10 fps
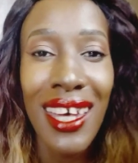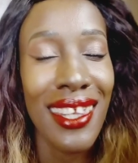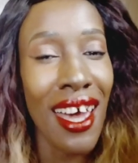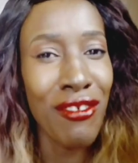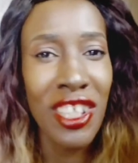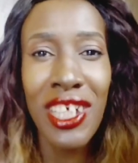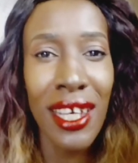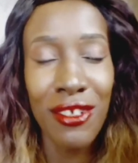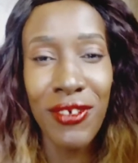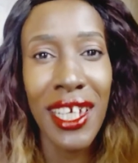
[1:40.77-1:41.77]
The average
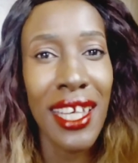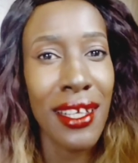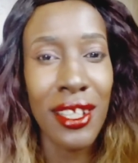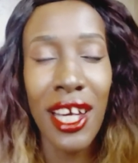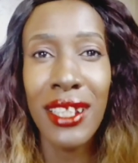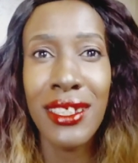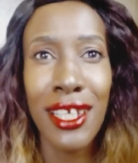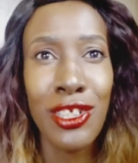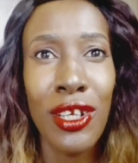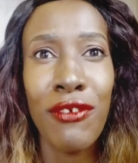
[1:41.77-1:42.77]
height of a Kenyan girl is
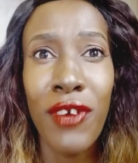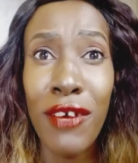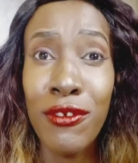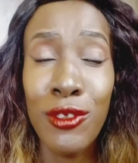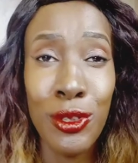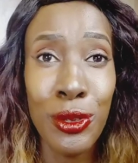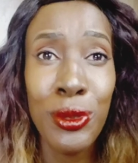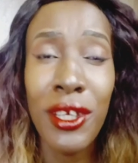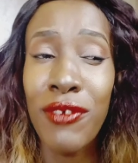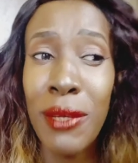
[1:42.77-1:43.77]
actually 5'2",
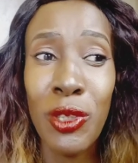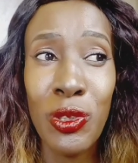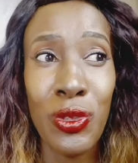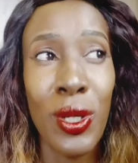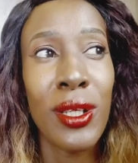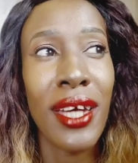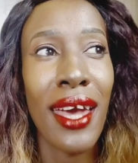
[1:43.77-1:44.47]
if I'm not wrong.